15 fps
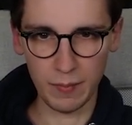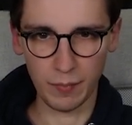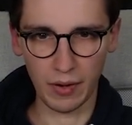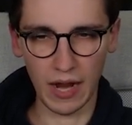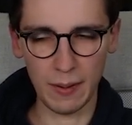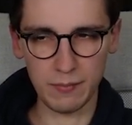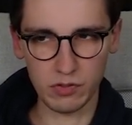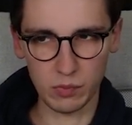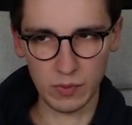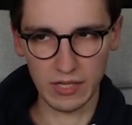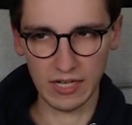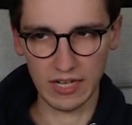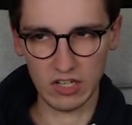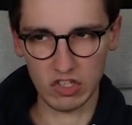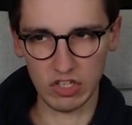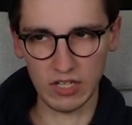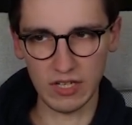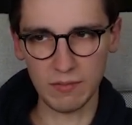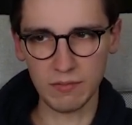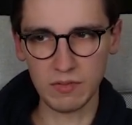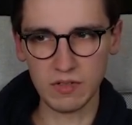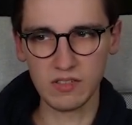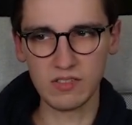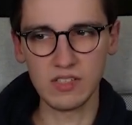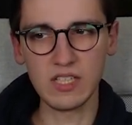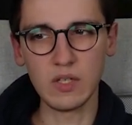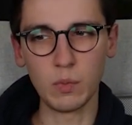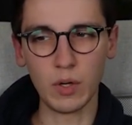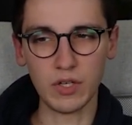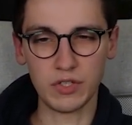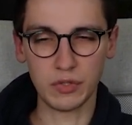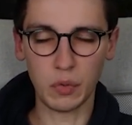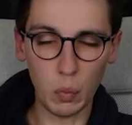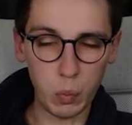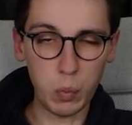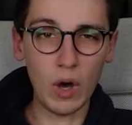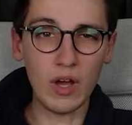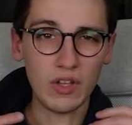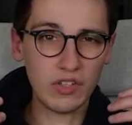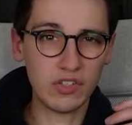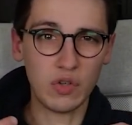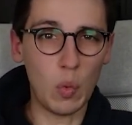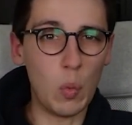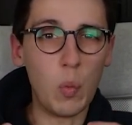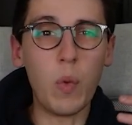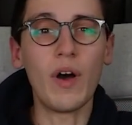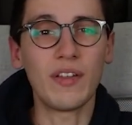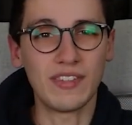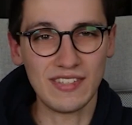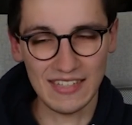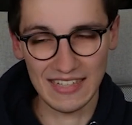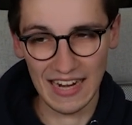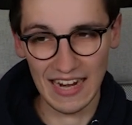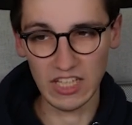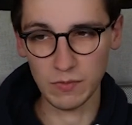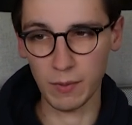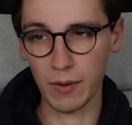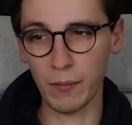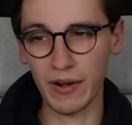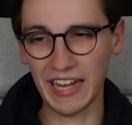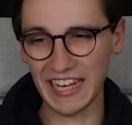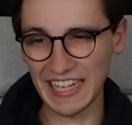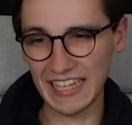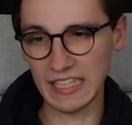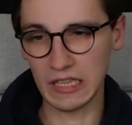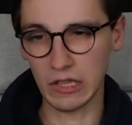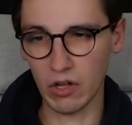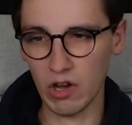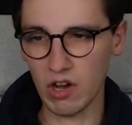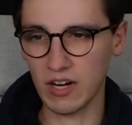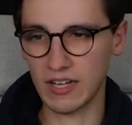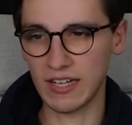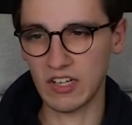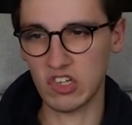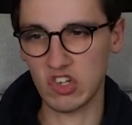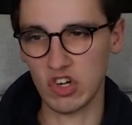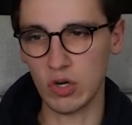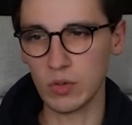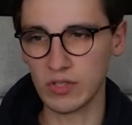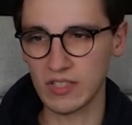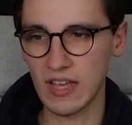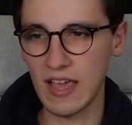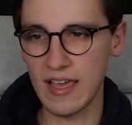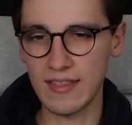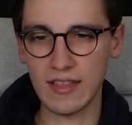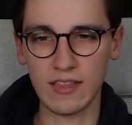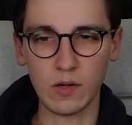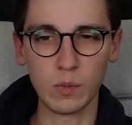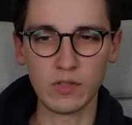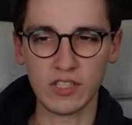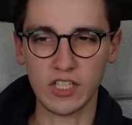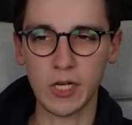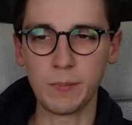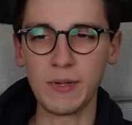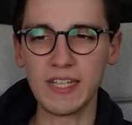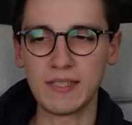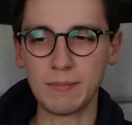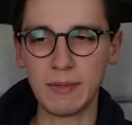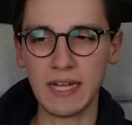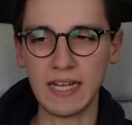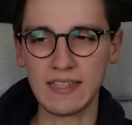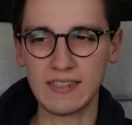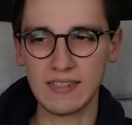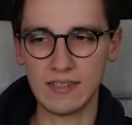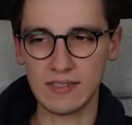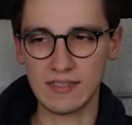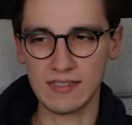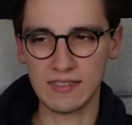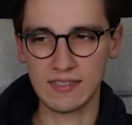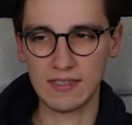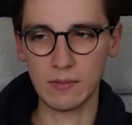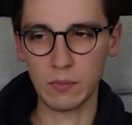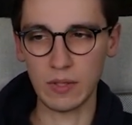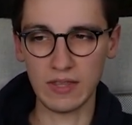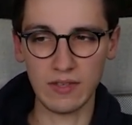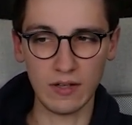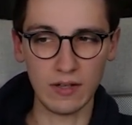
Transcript: perhaps we can actually see what was once the case by running git log, and it shows that there was a commit made with